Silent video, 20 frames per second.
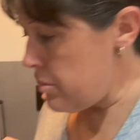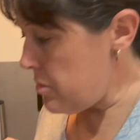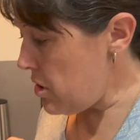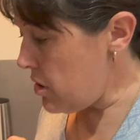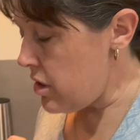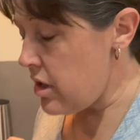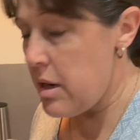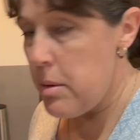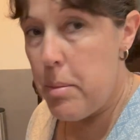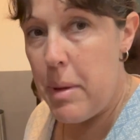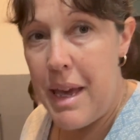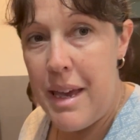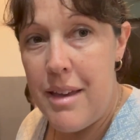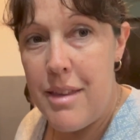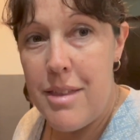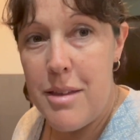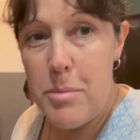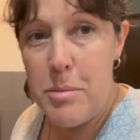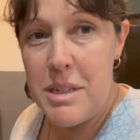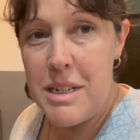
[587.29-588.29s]
not going to
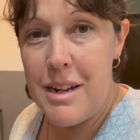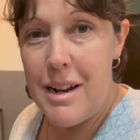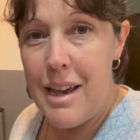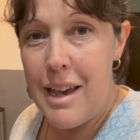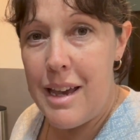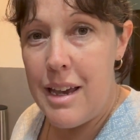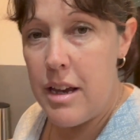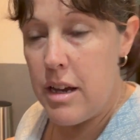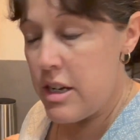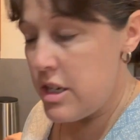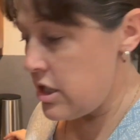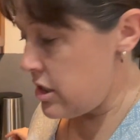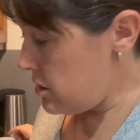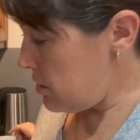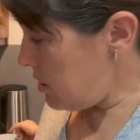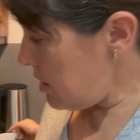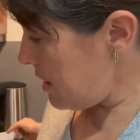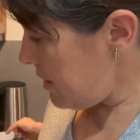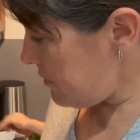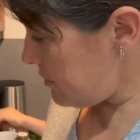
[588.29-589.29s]
bake them today. I just
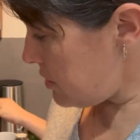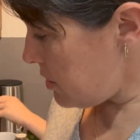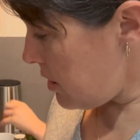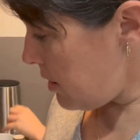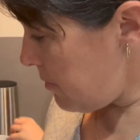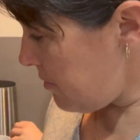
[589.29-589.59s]
don't have time